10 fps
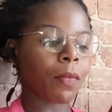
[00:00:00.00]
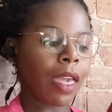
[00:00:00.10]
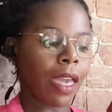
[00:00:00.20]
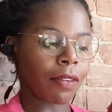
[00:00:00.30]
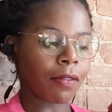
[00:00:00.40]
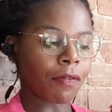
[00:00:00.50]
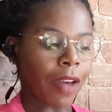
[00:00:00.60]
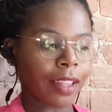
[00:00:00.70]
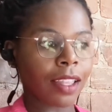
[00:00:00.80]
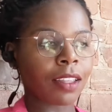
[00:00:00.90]
and
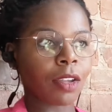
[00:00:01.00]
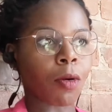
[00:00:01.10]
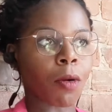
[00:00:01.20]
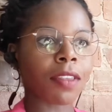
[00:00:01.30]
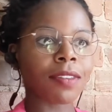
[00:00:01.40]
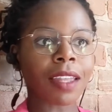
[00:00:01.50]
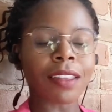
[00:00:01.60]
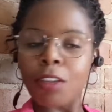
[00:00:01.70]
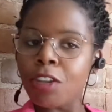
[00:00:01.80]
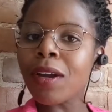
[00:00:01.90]
fighting the orcs, like
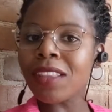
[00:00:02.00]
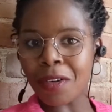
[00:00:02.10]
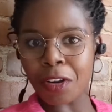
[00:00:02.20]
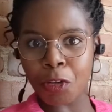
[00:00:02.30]
they knew what they were